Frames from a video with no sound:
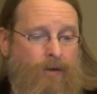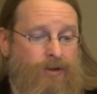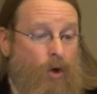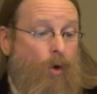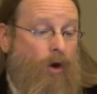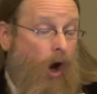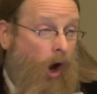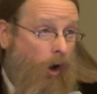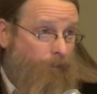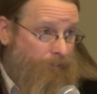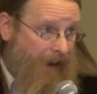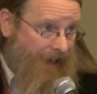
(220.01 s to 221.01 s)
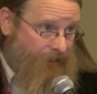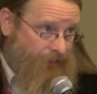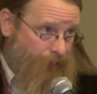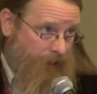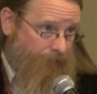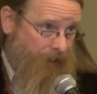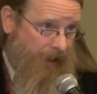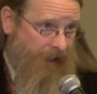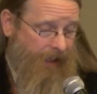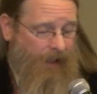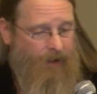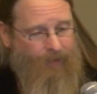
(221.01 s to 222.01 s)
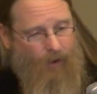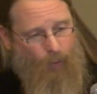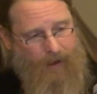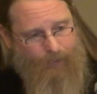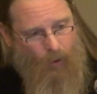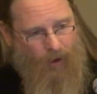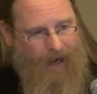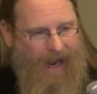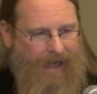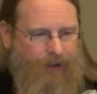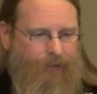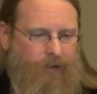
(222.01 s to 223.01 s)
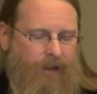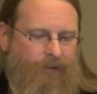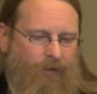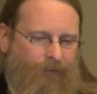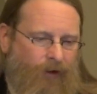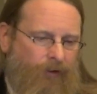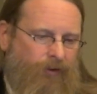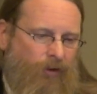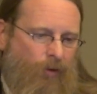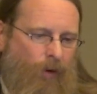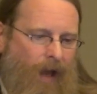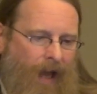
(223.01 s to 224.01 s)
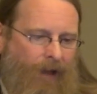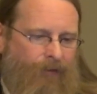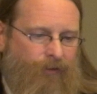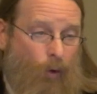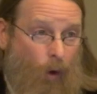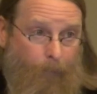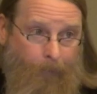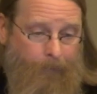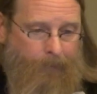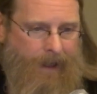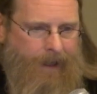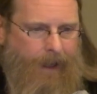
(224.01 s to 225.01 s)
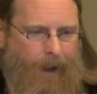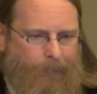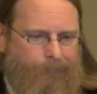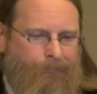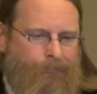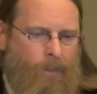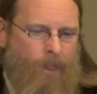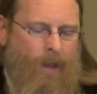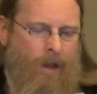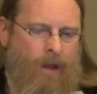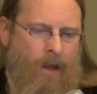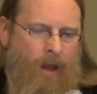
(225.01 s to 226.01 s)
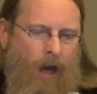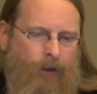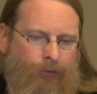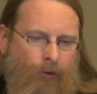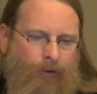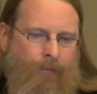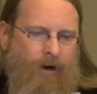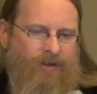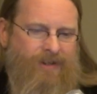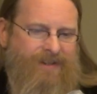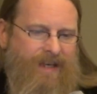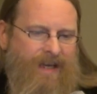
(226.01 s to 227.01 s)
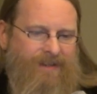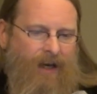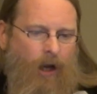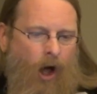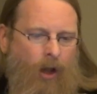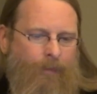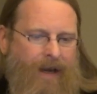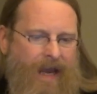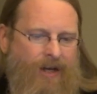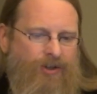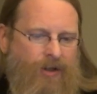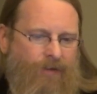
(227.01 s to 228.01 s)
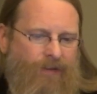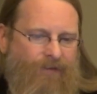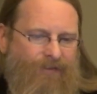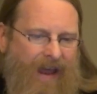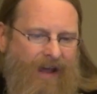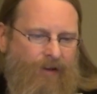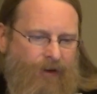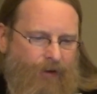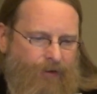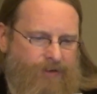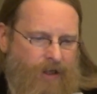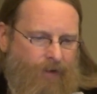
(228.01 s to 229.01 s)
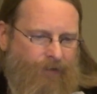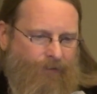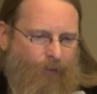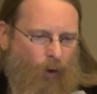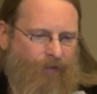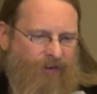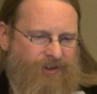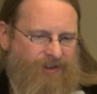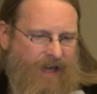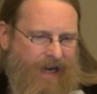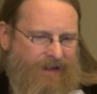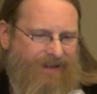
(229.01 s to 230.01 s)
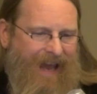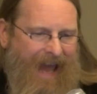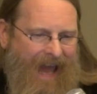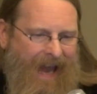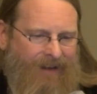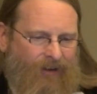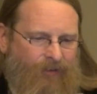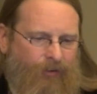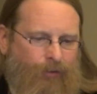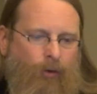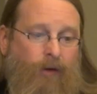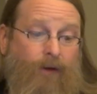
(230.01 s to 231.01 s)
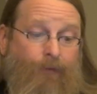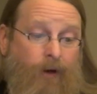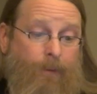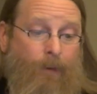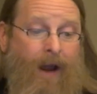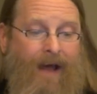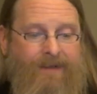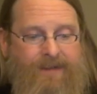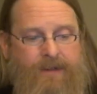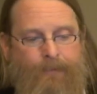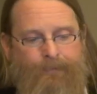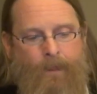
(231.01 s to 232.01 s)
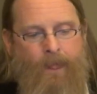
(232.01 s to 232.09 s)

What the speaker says: so-called mainstream media that we more accurately refer to as corporate media. A truth emergency is a culmination of the failures of the Fourth Estate to act as a truly free press.